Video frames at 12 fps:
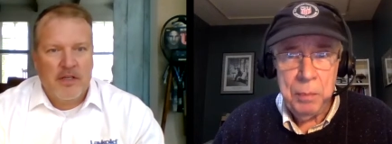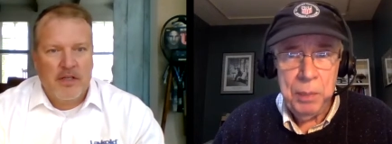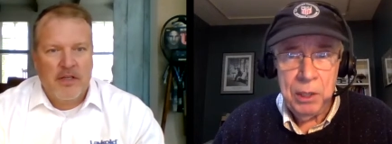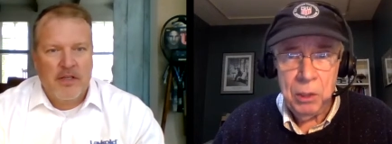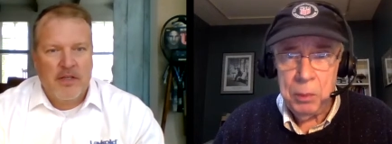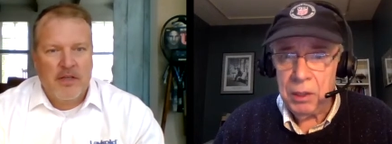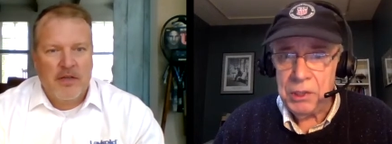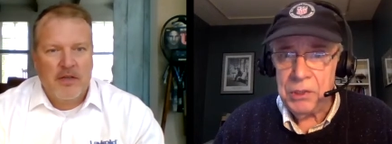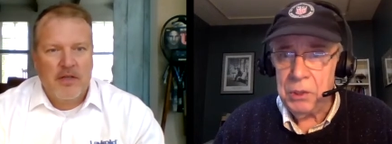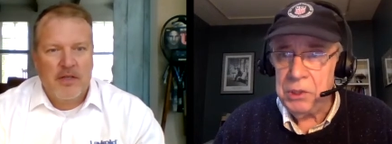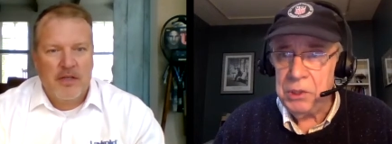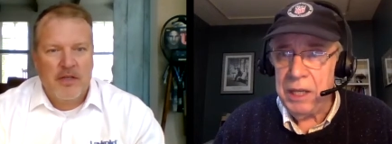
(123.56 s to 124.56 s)
Speaker 1: Pickleball
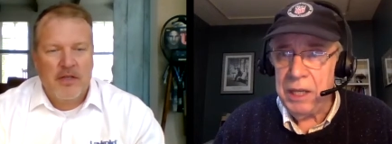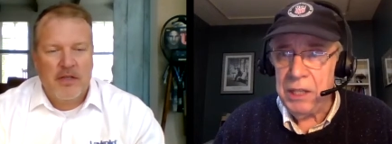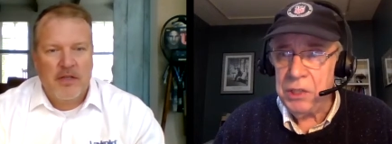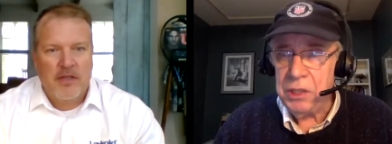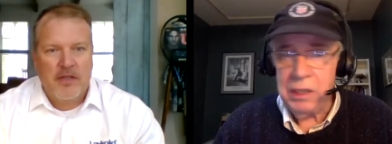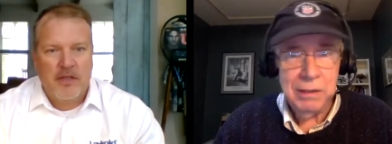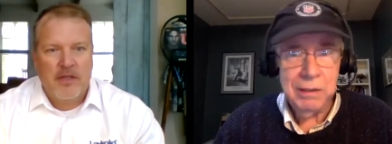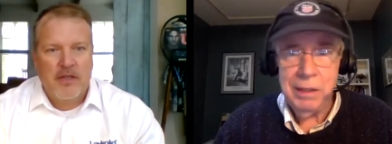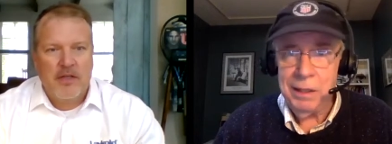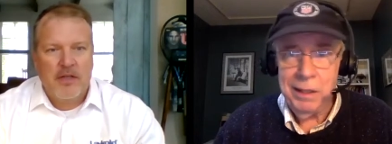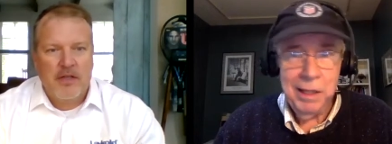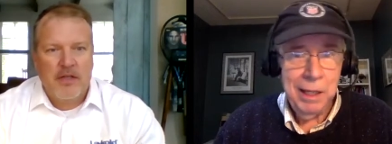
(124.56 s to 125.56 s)
Association,
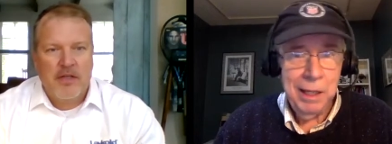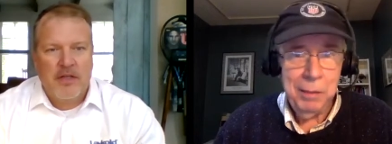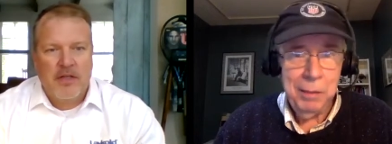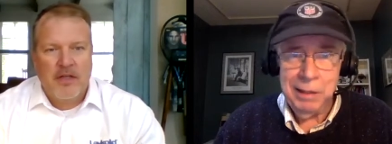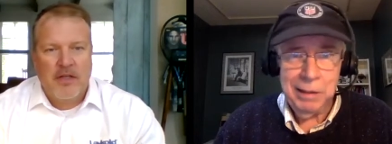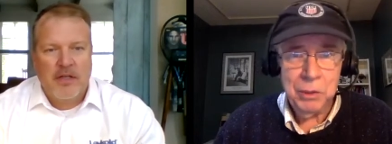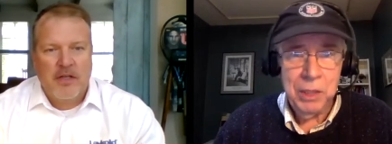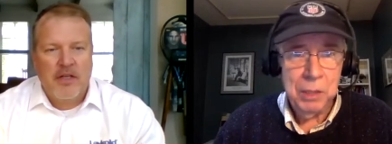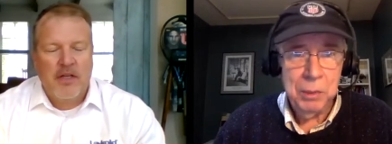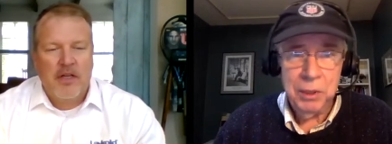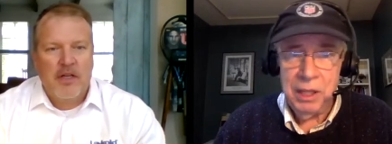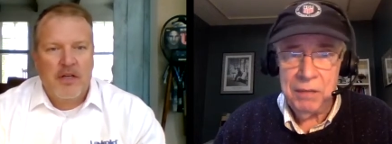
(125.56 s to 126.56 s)
that's I mean,
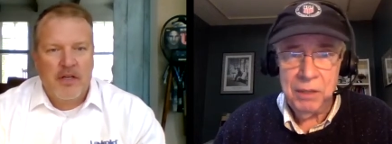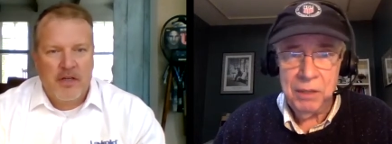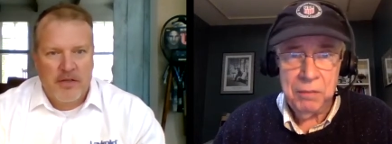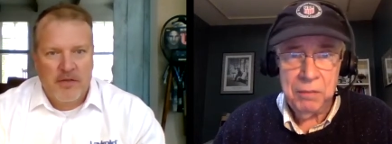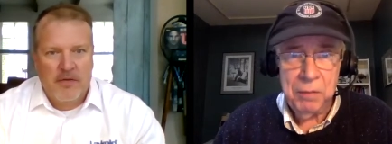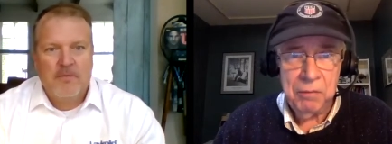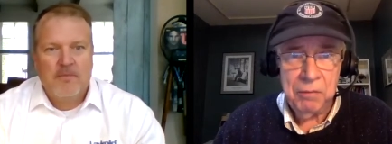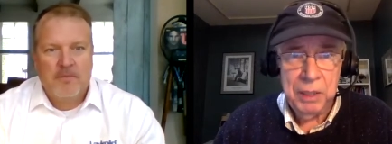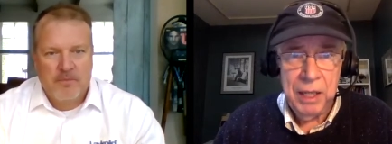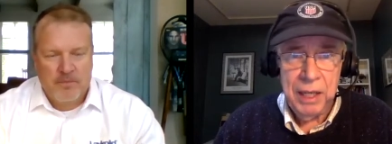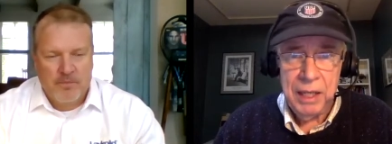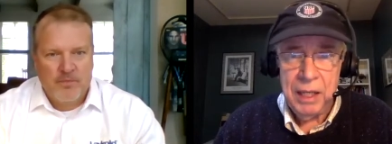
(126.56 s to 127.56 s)
incredible level of of
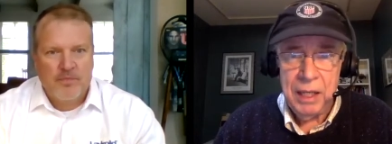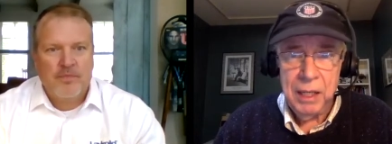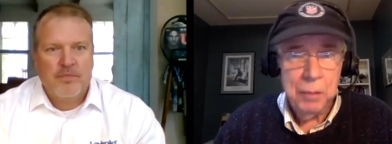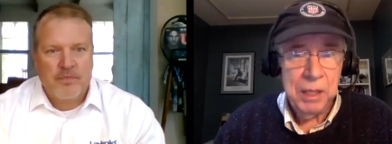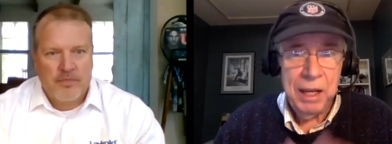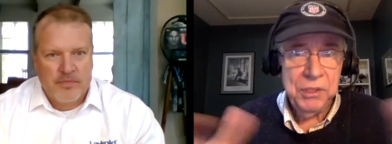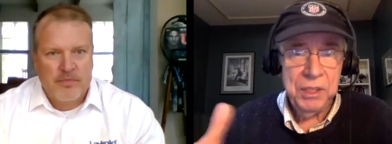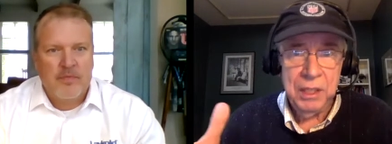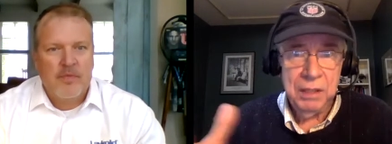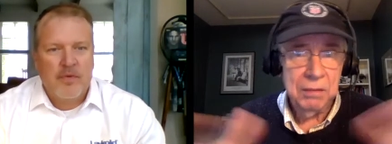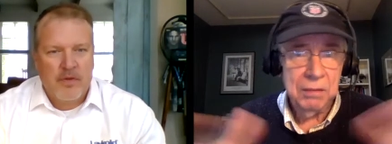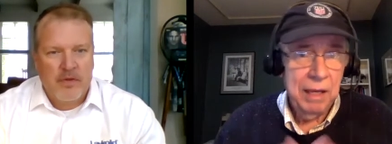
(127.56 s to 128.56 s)
play. But I've
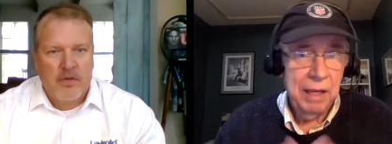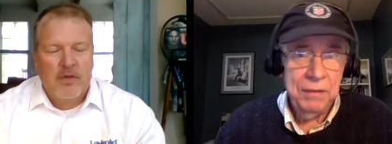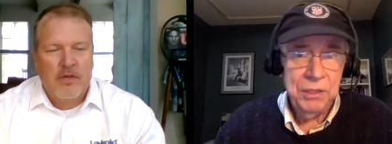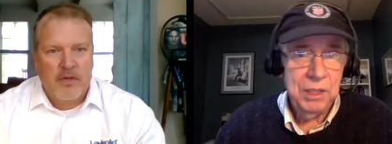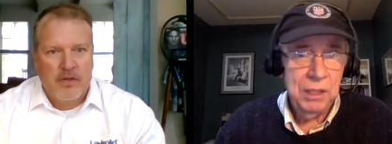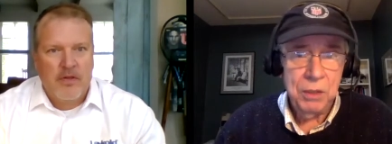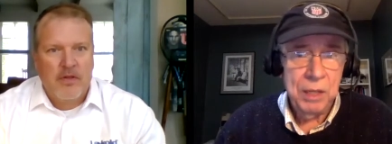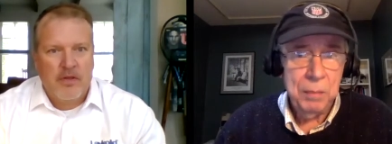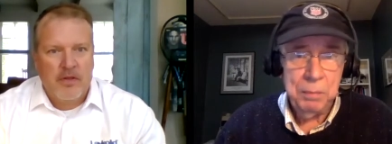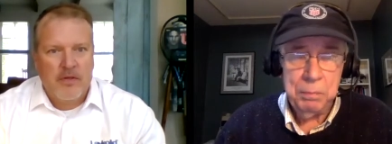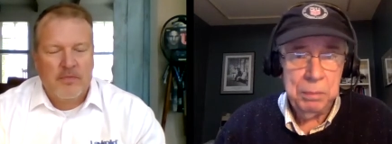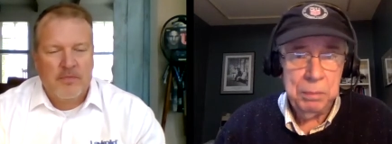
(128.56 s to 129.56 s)
seen I've seen
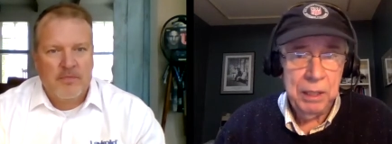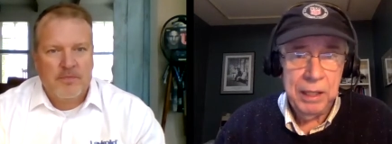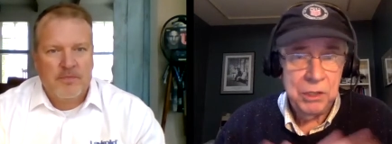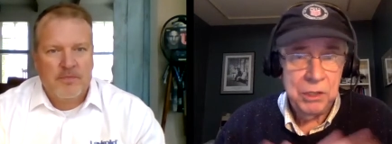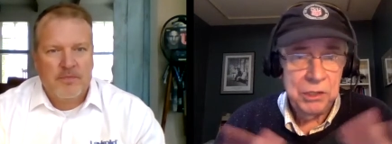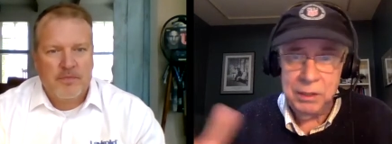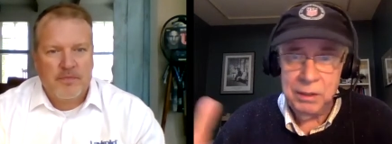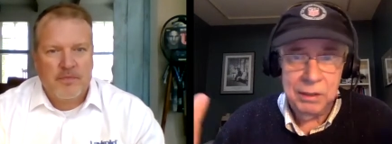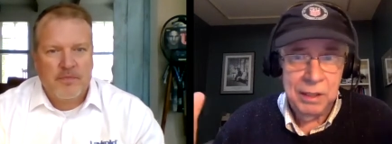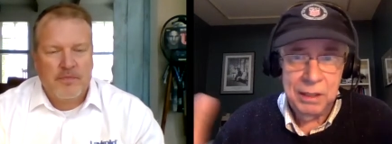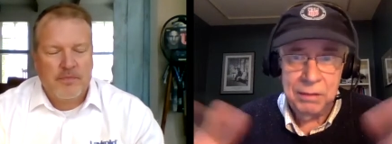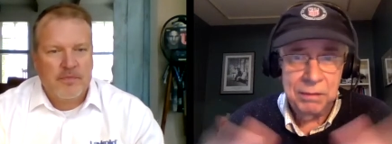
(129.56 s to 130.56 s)
great play just
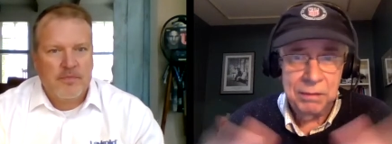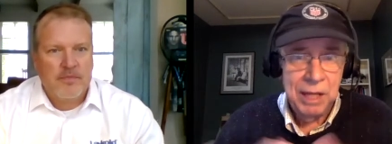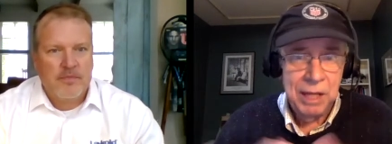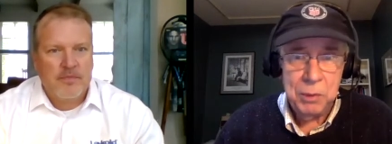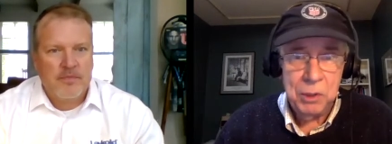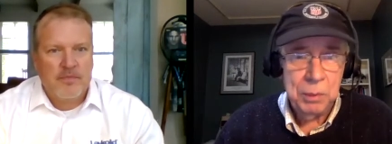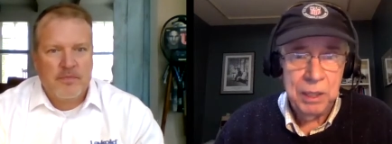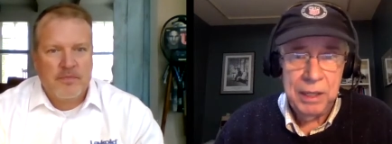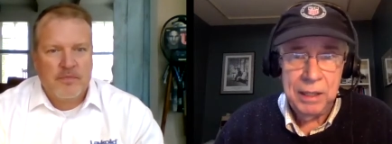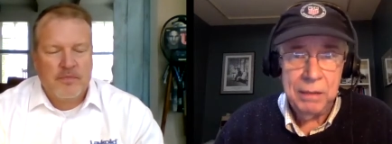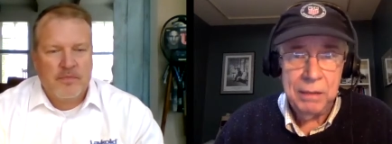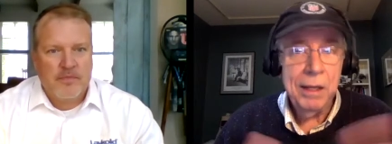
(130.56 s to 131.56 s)
in in neighborhood
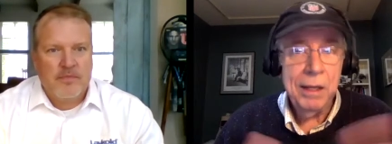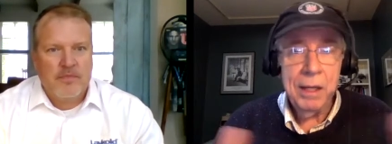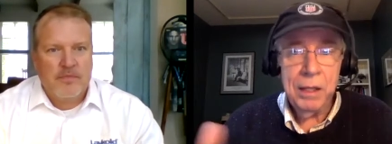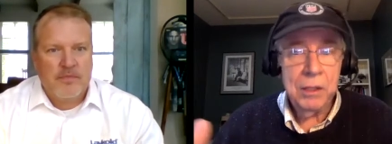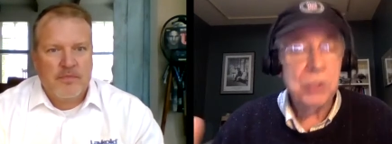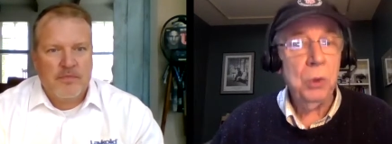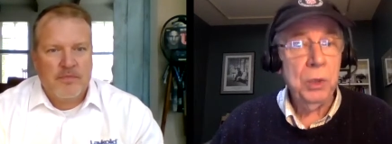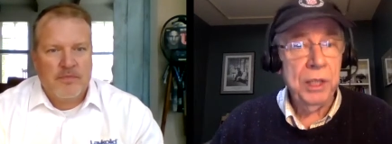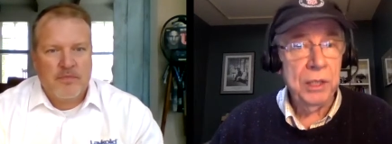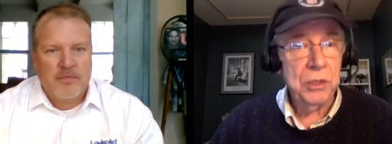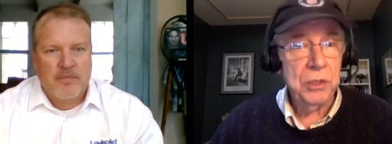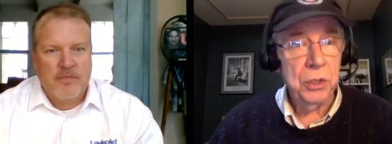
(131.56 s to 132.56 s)
play, and the school
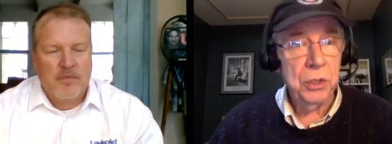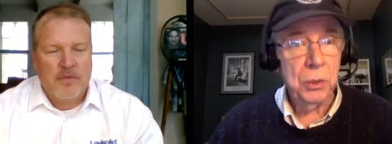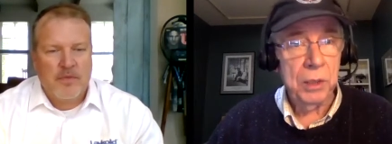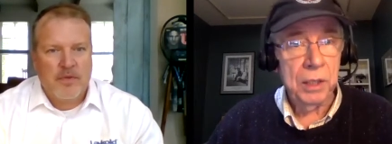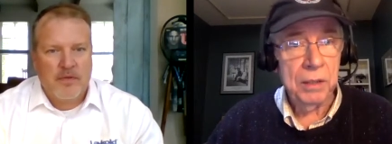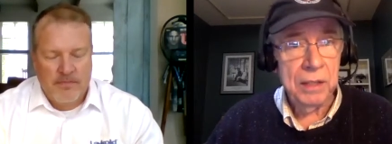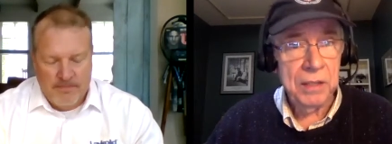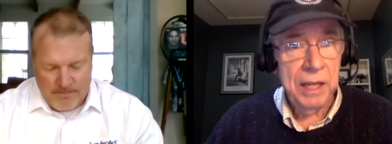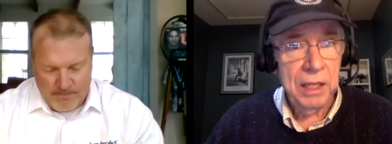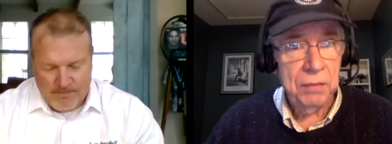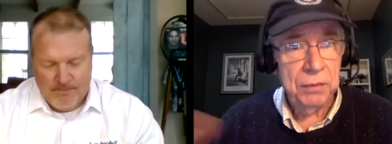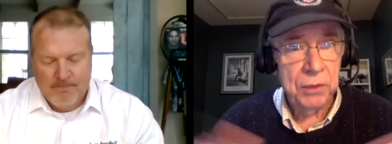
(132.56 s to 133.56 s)
kids are doing it. They
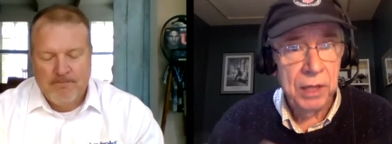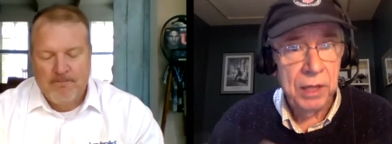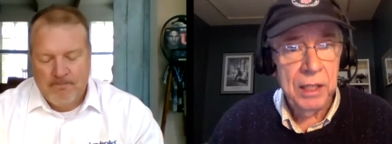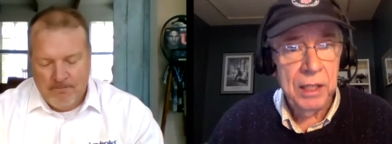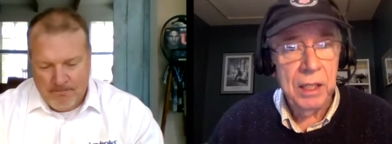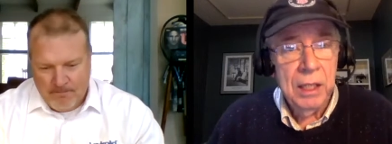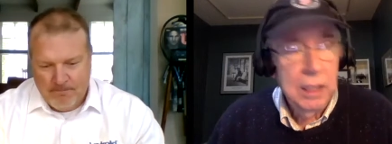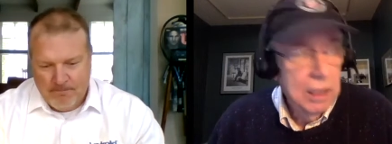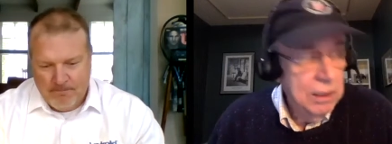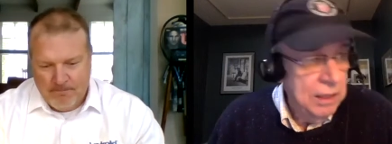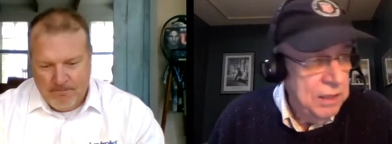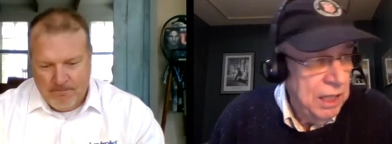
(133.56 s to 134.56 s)
take it for a uh,
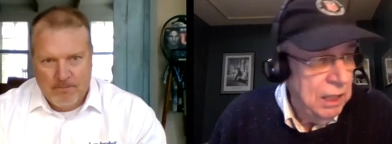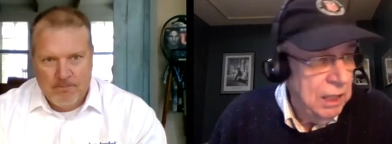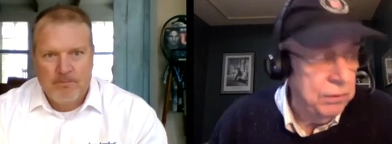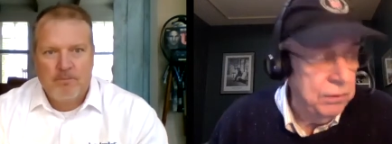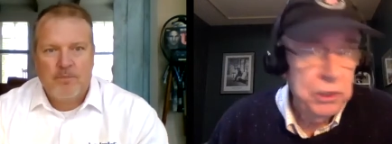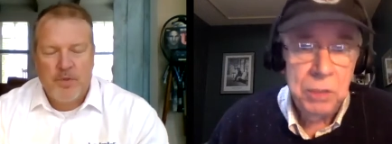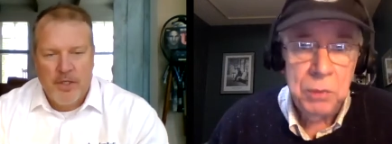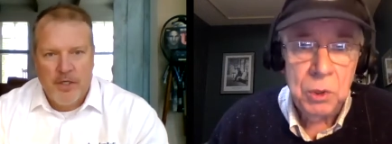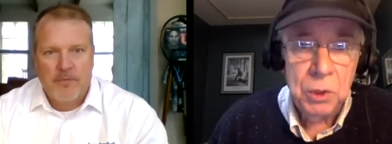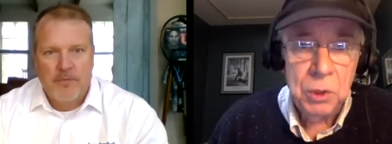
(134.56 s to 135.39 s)
they take it for a gym